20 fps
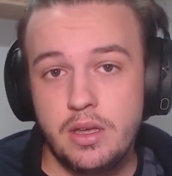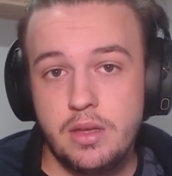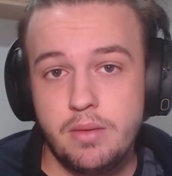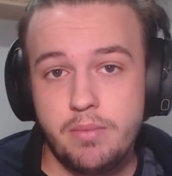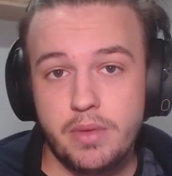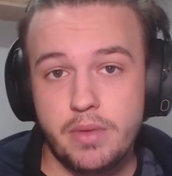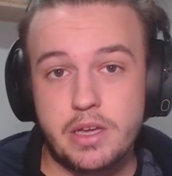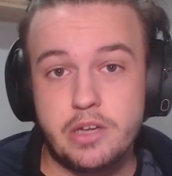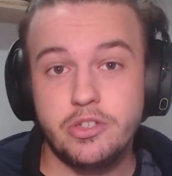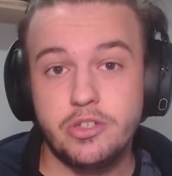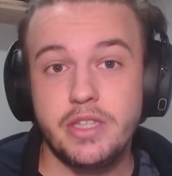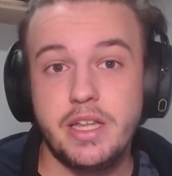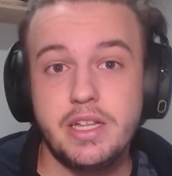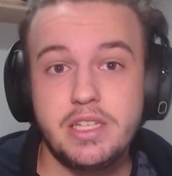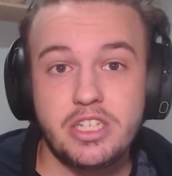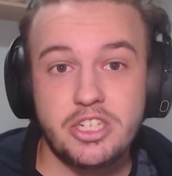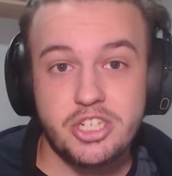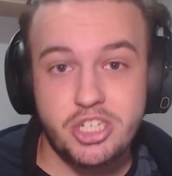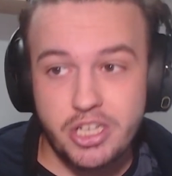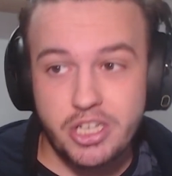because that's
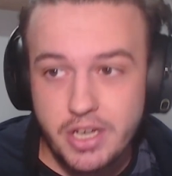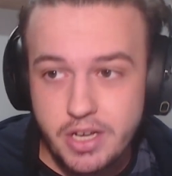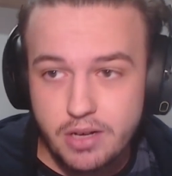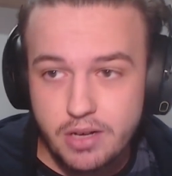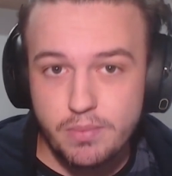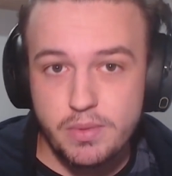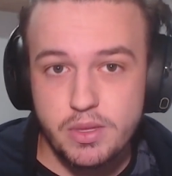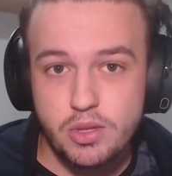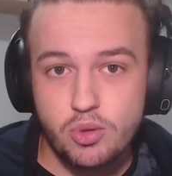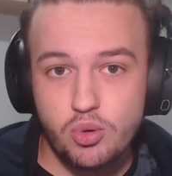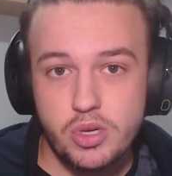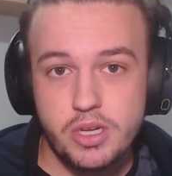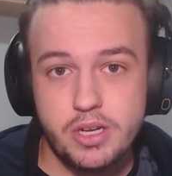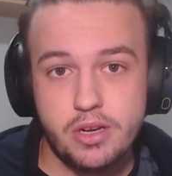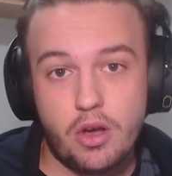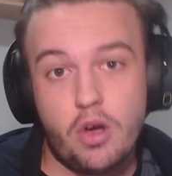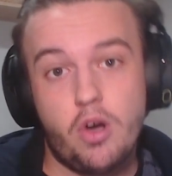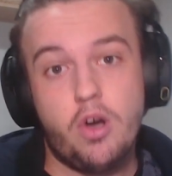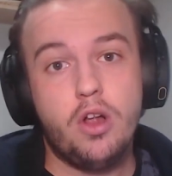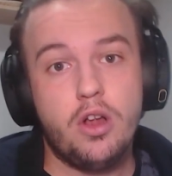shared
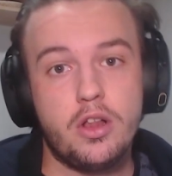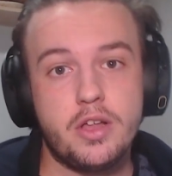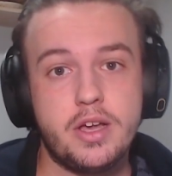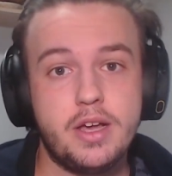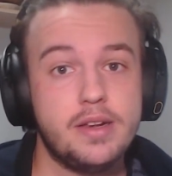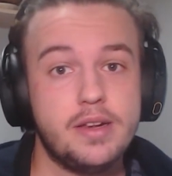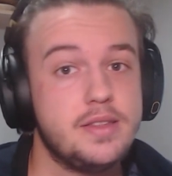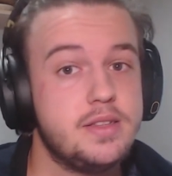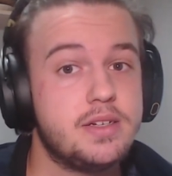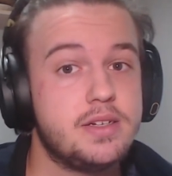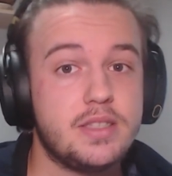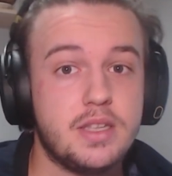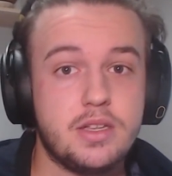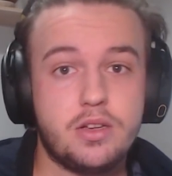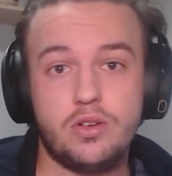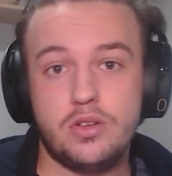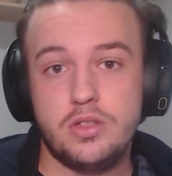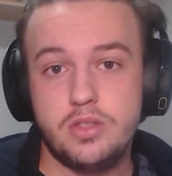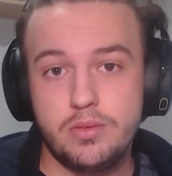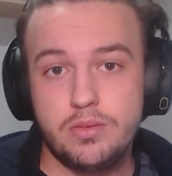between all characters that are
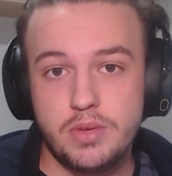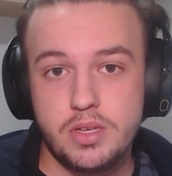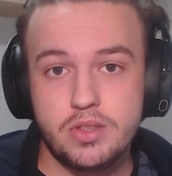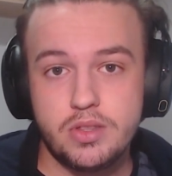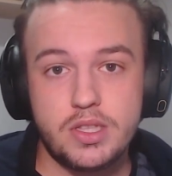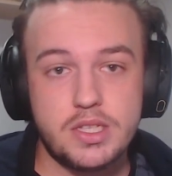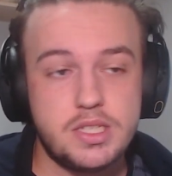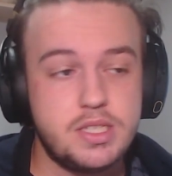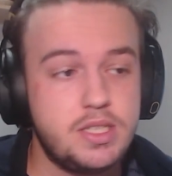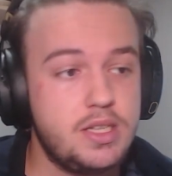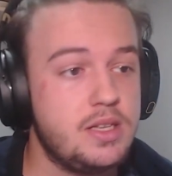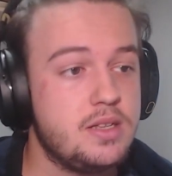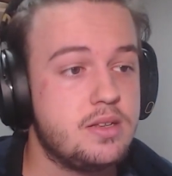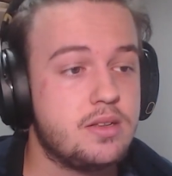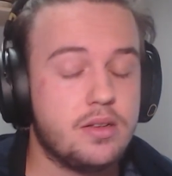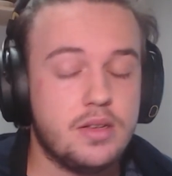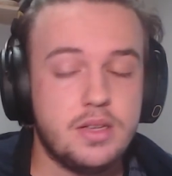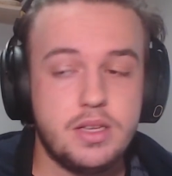going to be on the scene.